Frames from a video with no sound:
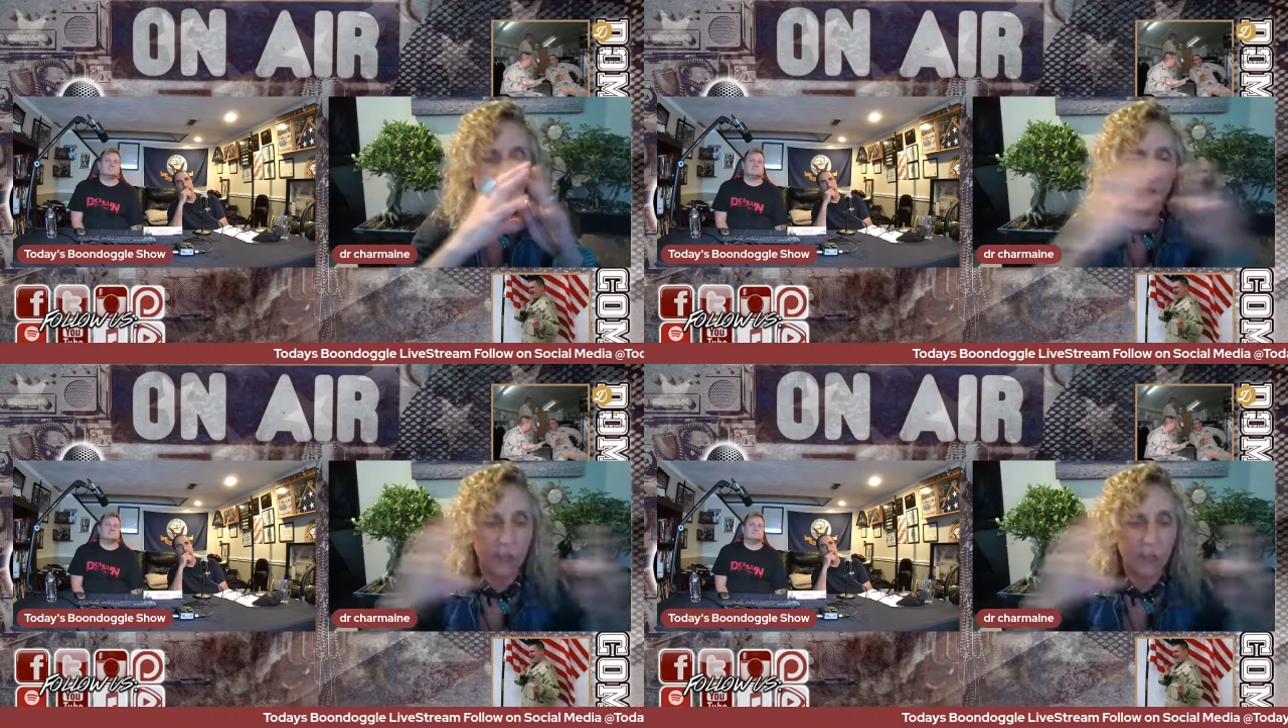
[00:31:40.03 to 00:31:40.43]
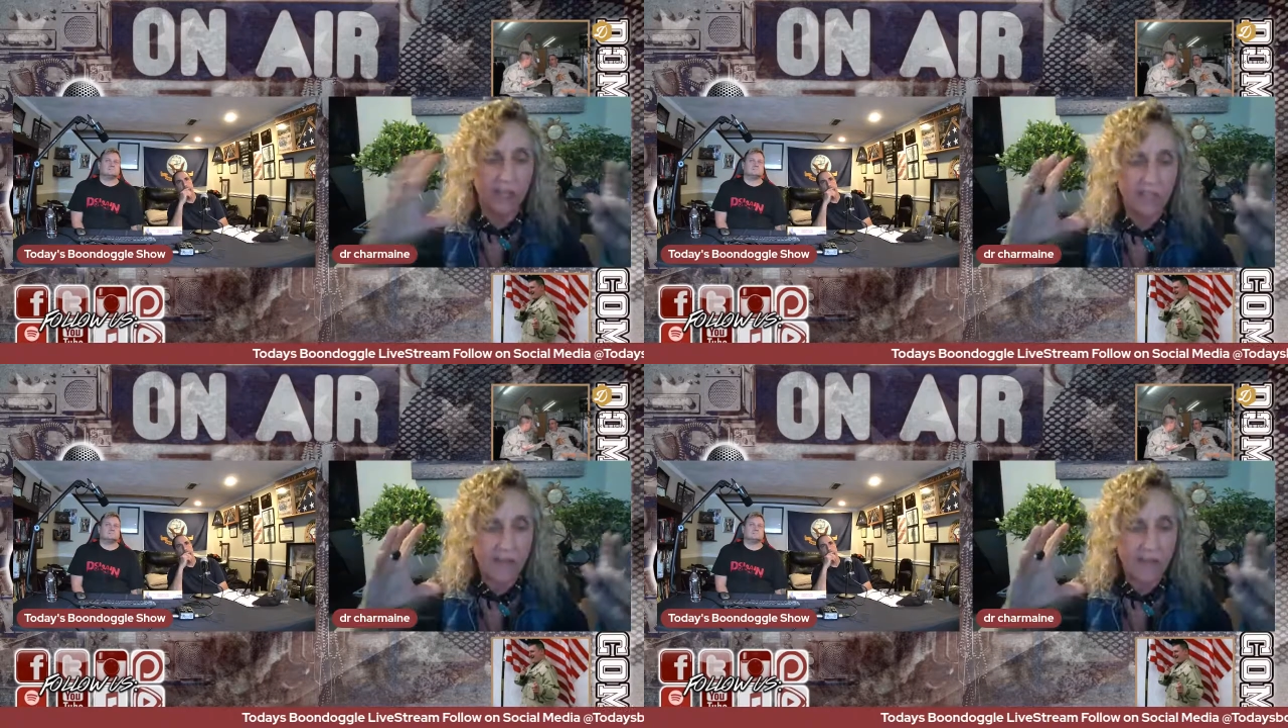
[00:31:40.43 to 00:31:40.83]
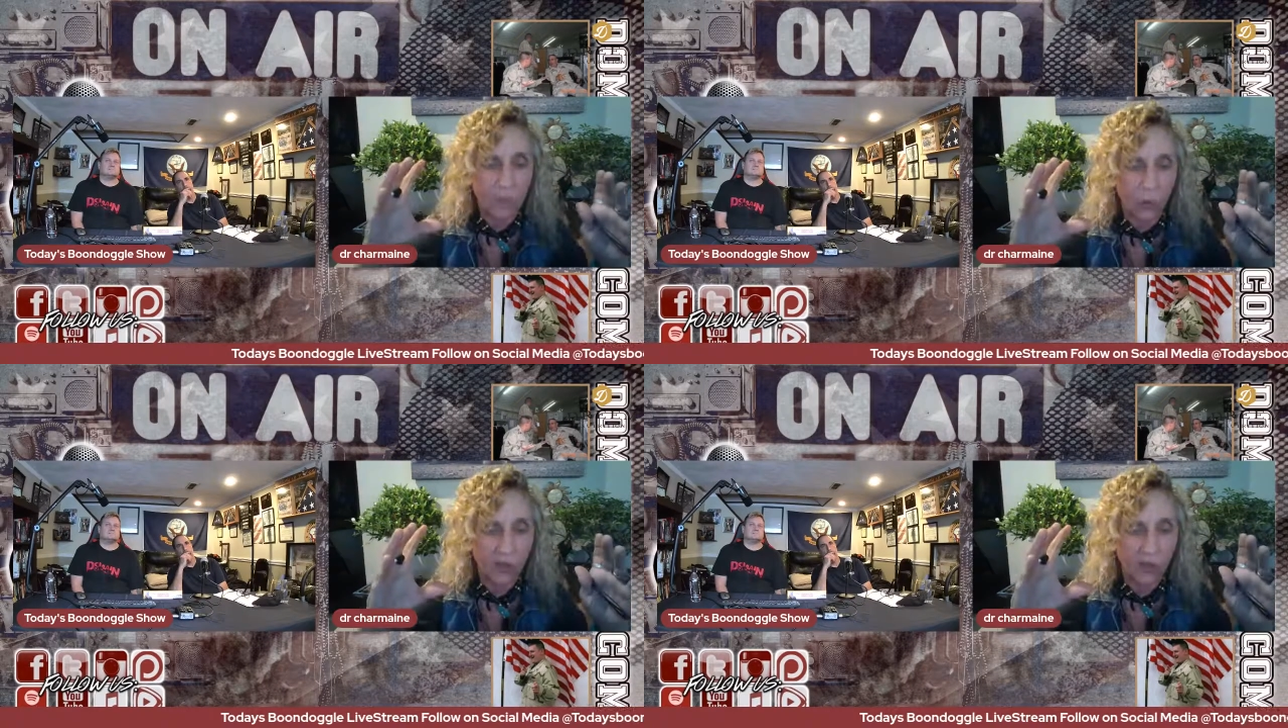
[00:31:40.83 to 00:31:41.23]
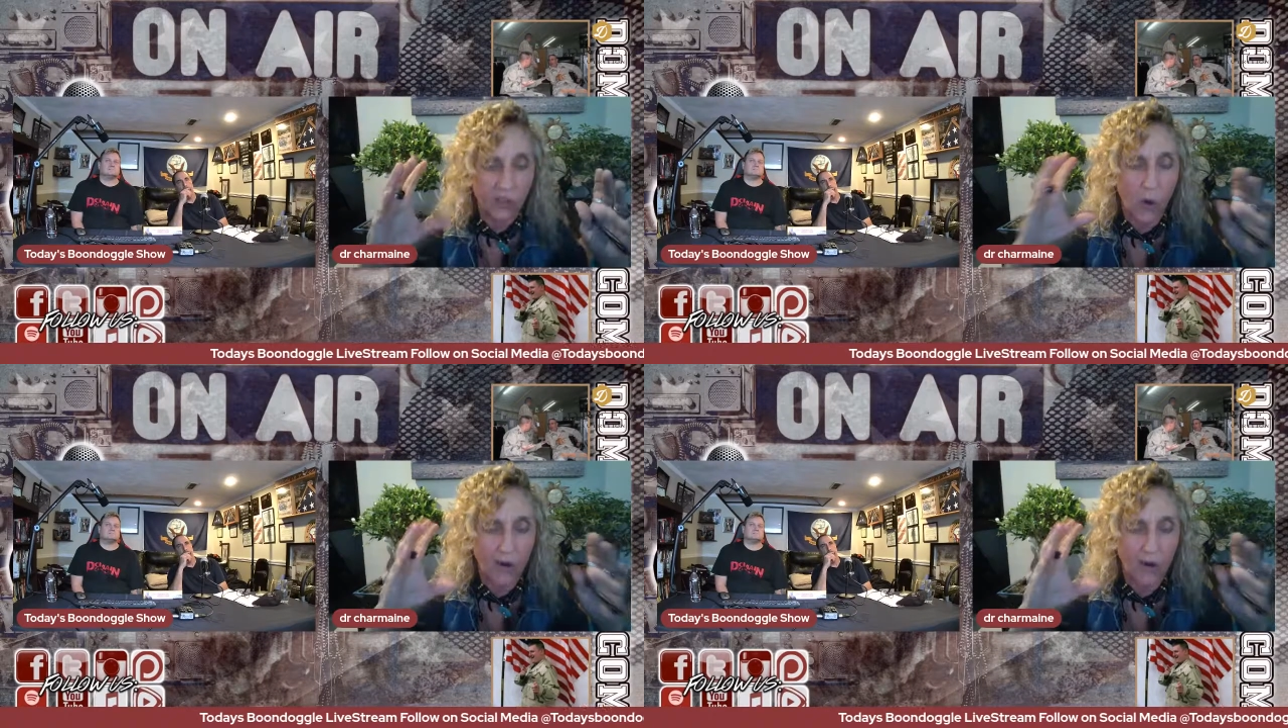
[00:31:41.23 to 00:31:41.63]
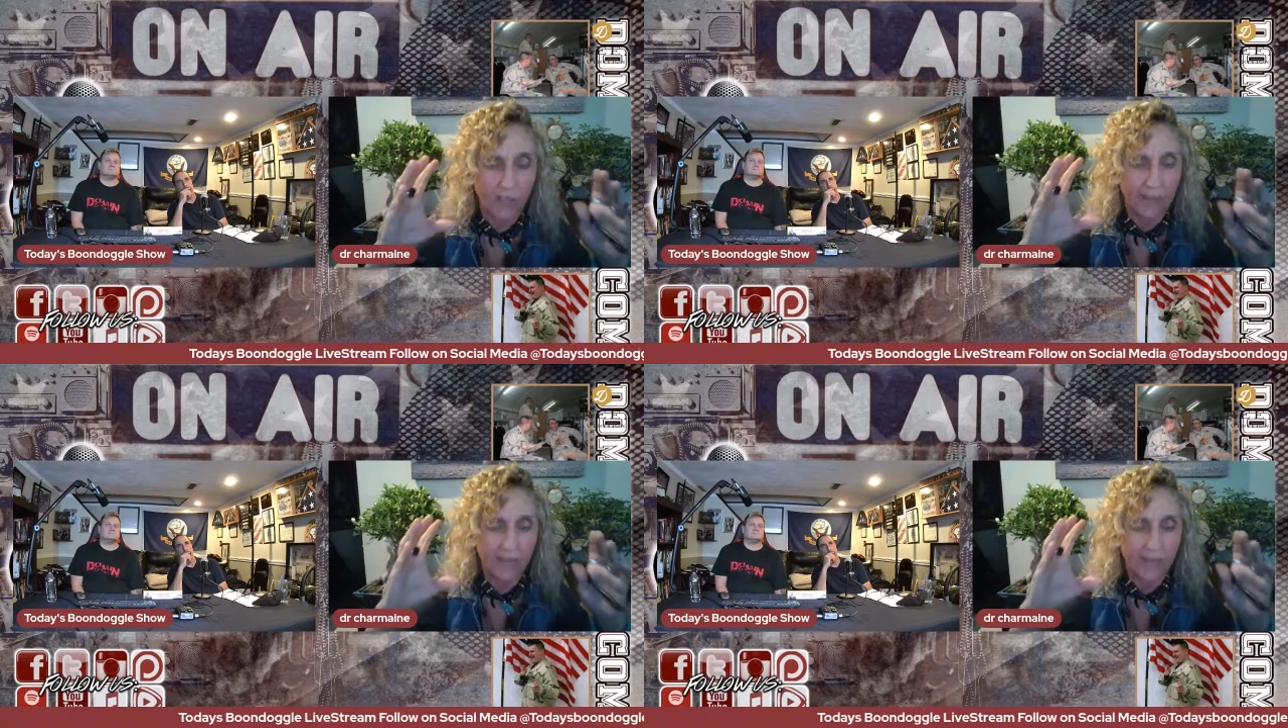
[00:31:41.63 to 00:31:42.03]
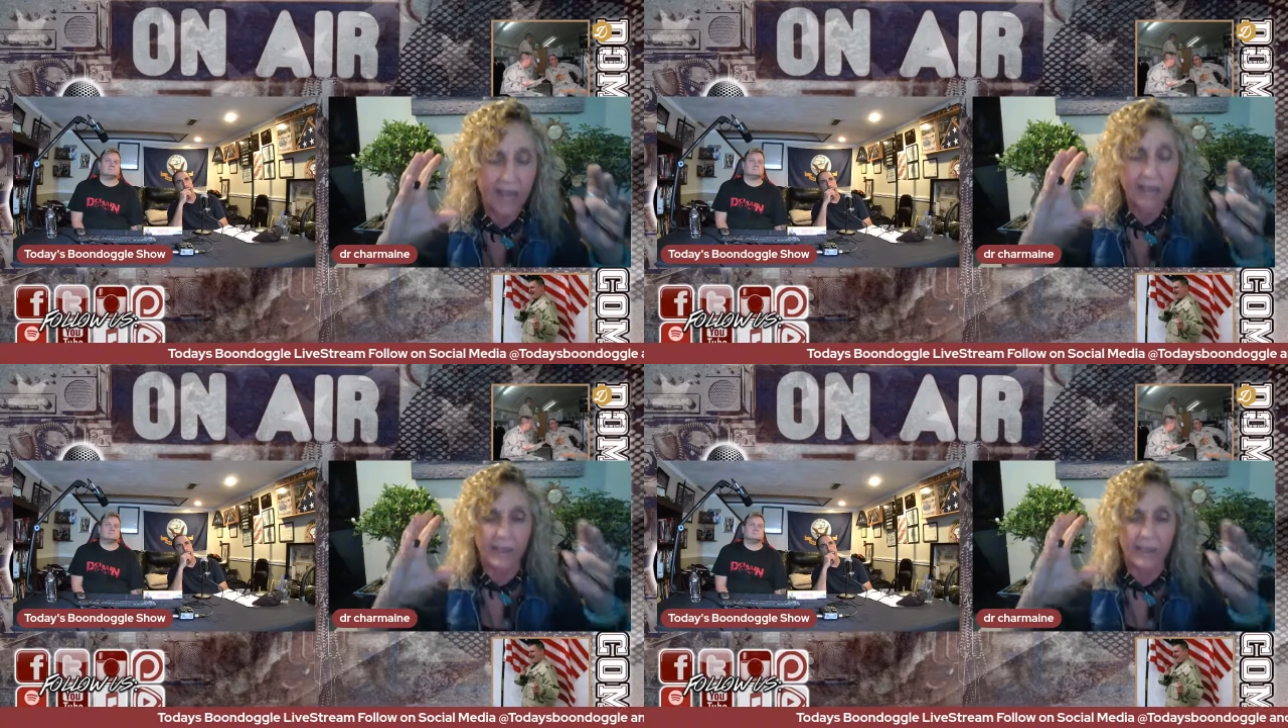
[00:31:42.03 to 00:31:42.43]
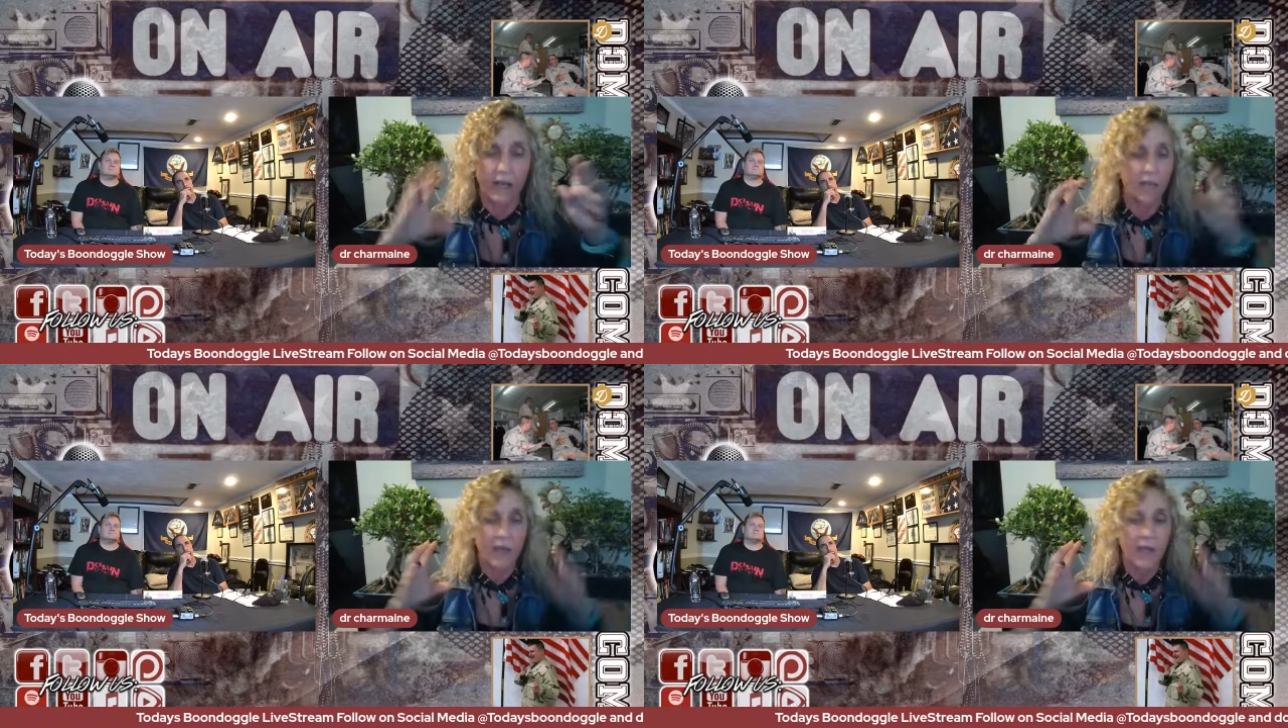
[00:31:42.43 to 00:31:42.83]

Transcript: so it doesn't have to work so hard to maintain itself,